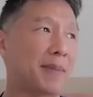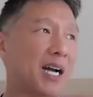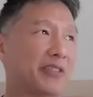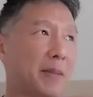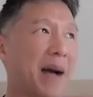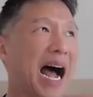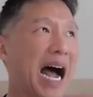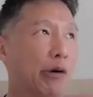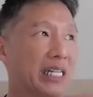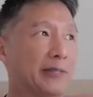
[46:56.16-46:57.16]
think about if the
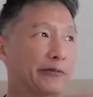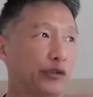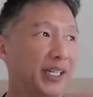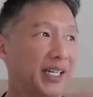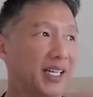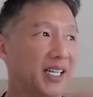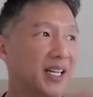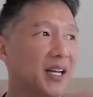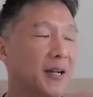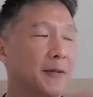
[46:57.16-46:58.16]
power is
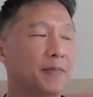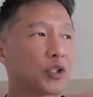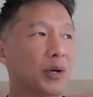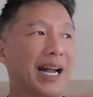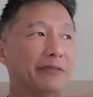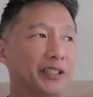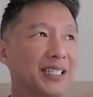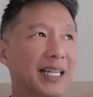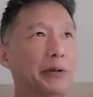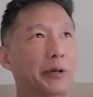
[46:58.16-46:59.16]
free, so
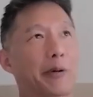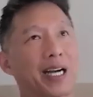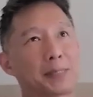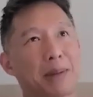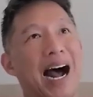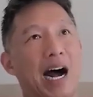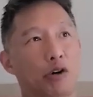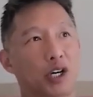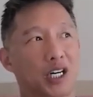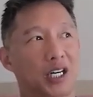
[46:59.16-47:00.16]
everything that requires
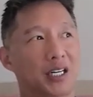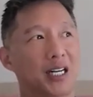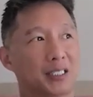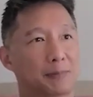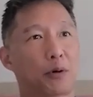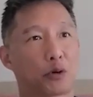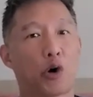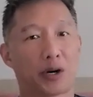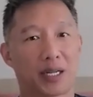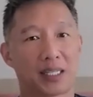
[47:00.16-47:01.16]
power as
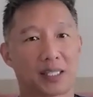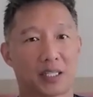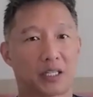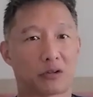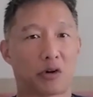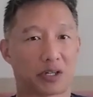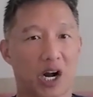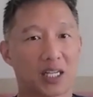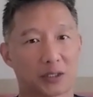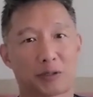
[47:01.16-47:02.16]
their core
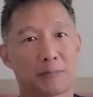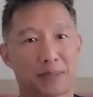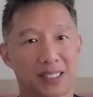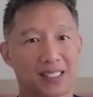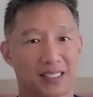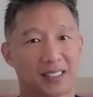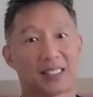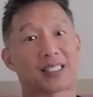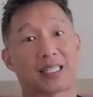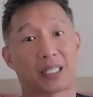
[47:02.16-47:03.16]
cost of doing
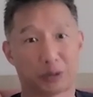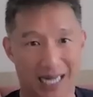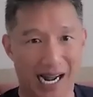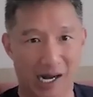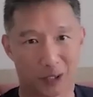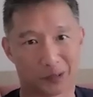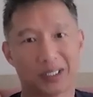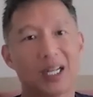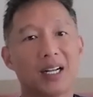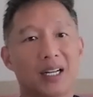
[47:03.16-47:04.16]
business is going to go
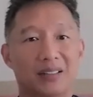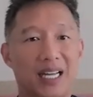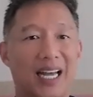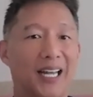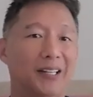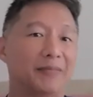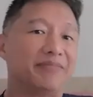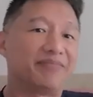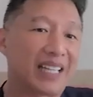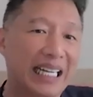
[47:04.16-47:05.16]
down.
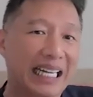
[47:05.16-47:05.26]
Then